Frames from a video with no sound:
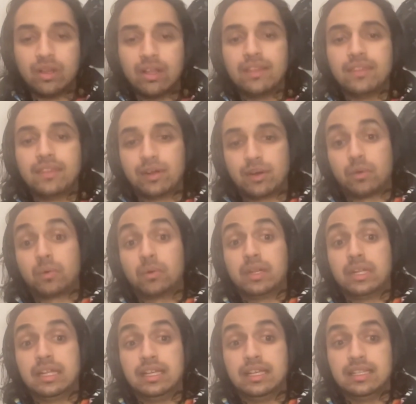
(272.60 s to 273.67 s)
there
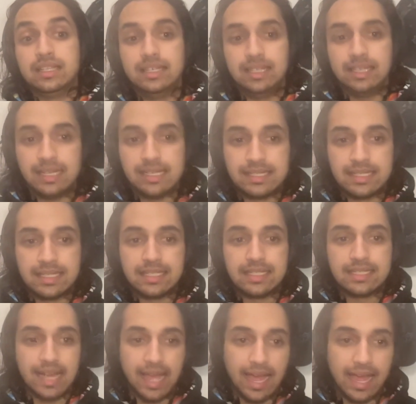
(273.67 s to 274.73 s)
really
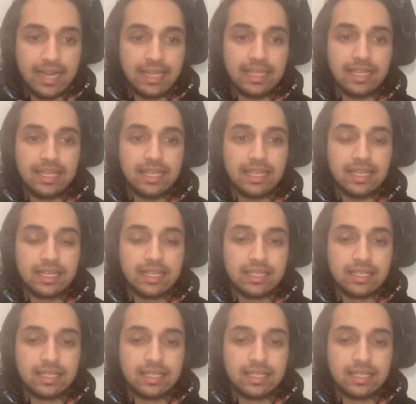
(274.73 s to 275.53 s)
isn't any